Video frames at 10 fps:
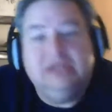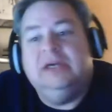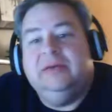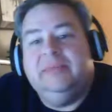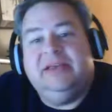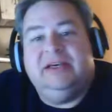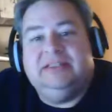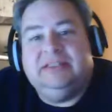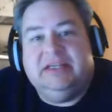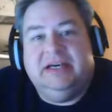because
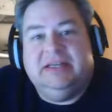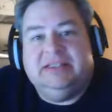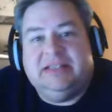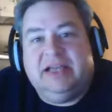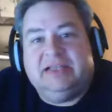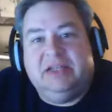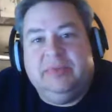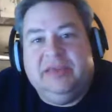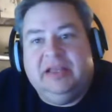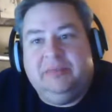Scott's going to be
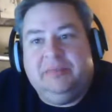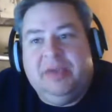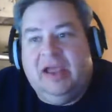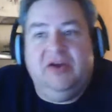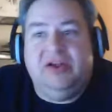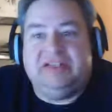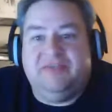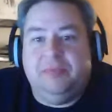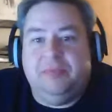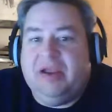in Paris for
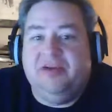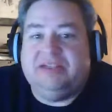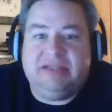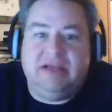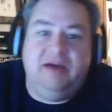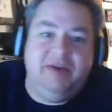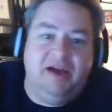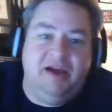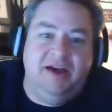Paris Comic Con.